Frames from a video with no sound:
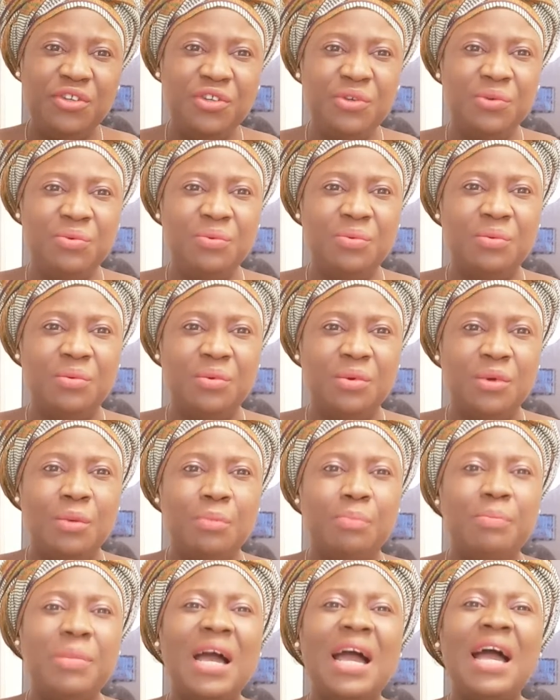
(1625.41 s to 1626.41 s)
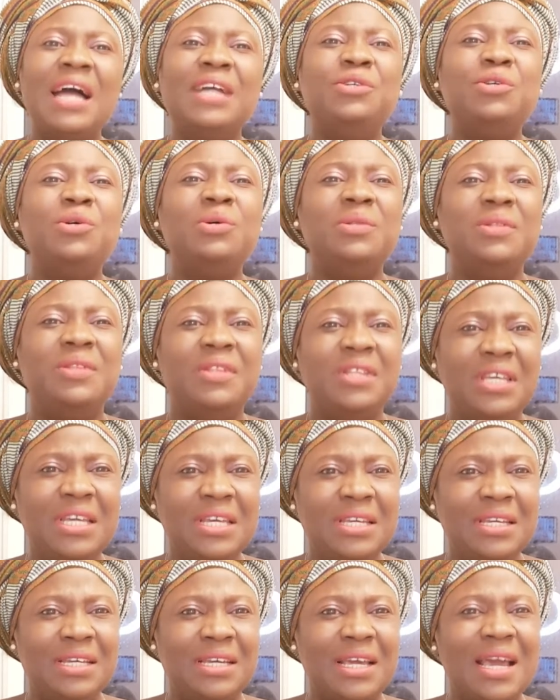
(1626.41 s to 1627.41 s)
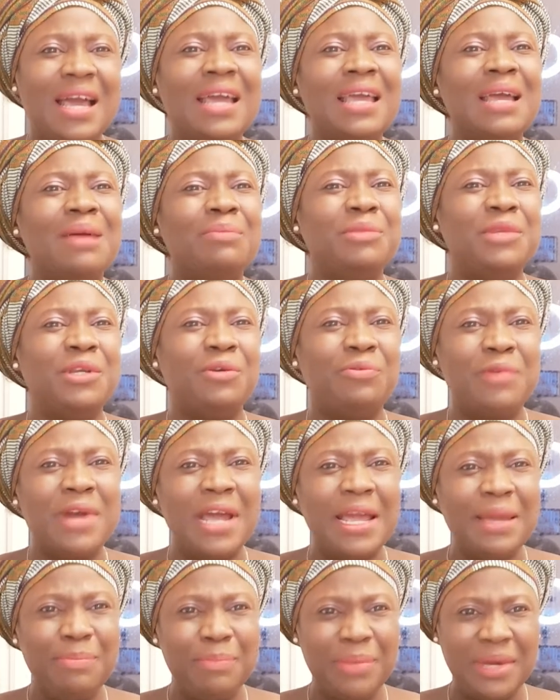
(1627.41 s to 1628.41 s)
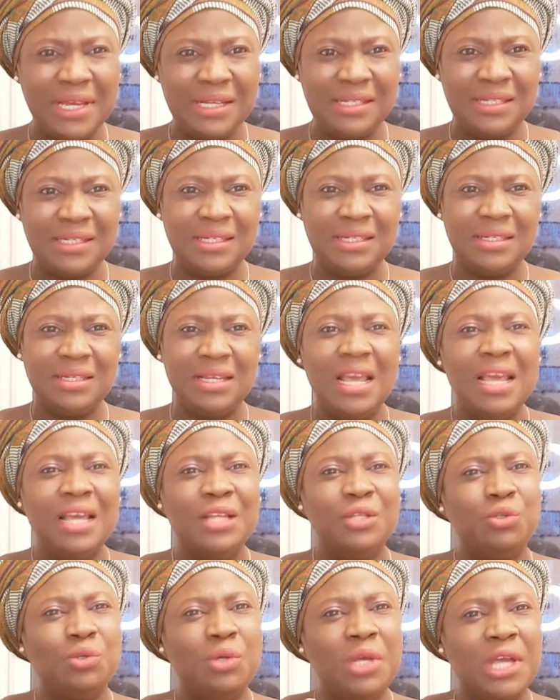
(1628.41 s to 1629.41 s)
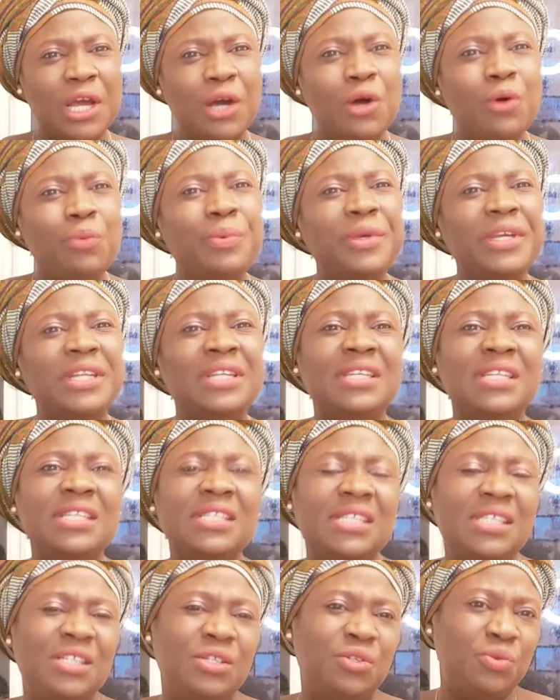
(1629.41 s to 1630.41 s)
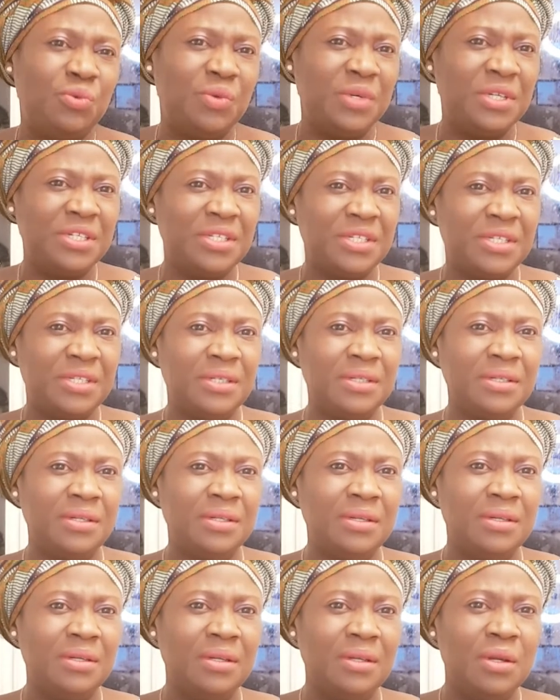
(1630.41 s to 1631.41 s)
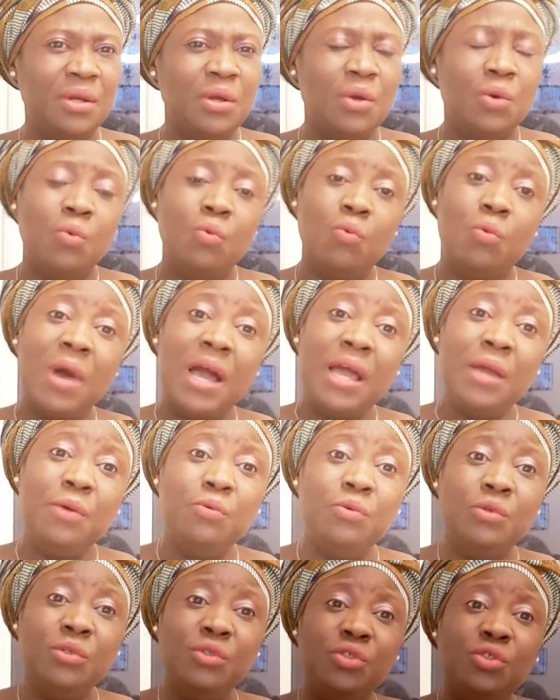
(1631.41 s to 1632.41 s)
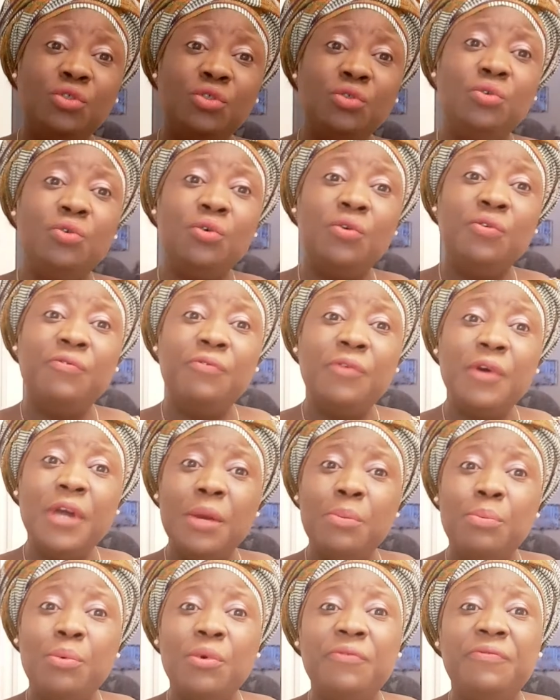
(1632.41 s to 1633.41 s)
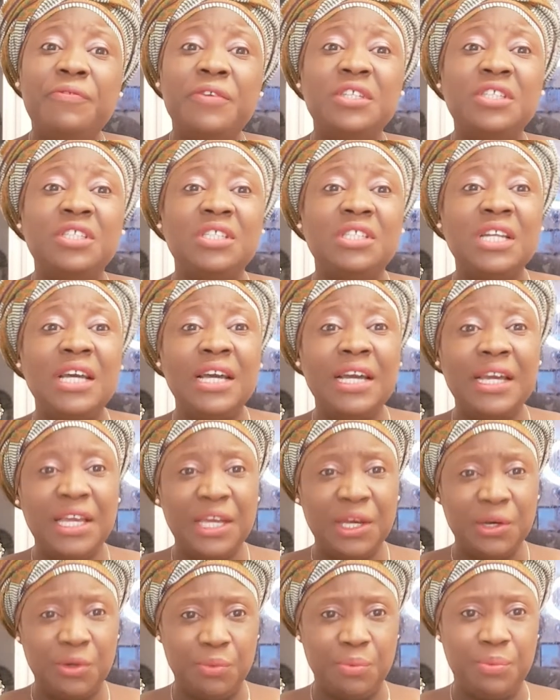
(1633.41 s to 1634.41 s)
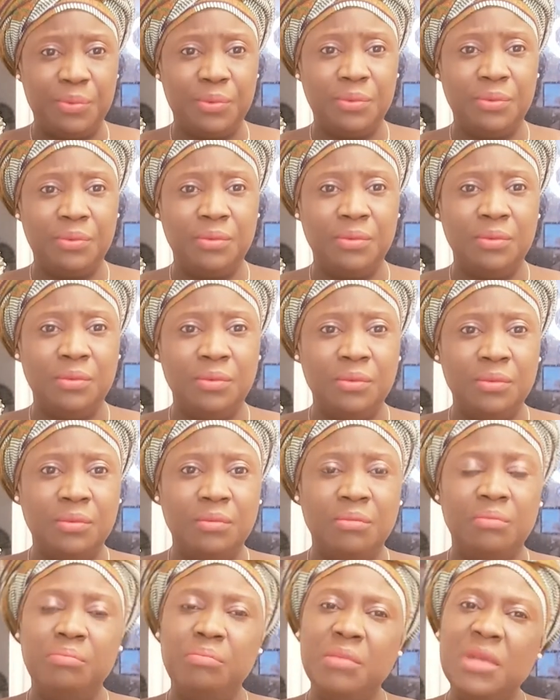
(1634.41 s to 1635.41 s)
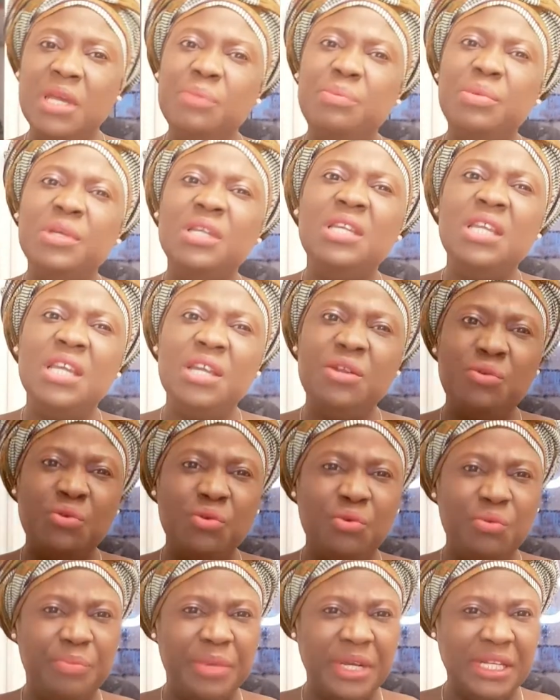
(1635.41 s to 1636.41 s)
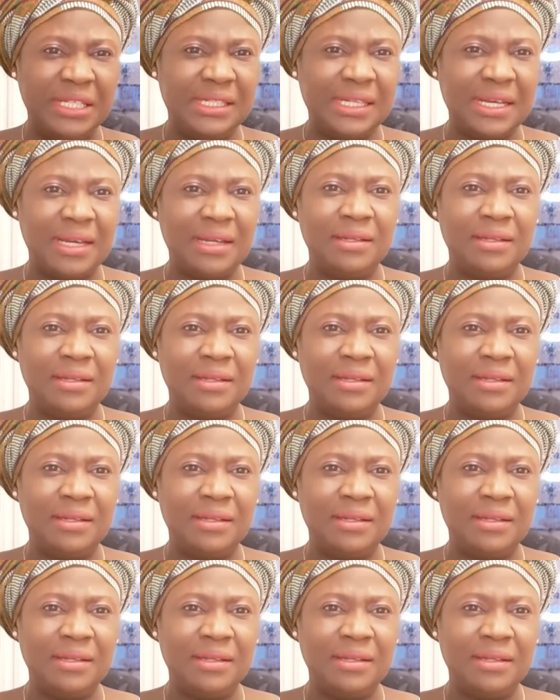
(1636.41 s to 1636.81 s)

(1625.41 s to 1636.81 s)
you, but I don't think I am the right person to help in this situation. Why won't you go for a professional help? Maybe they know better.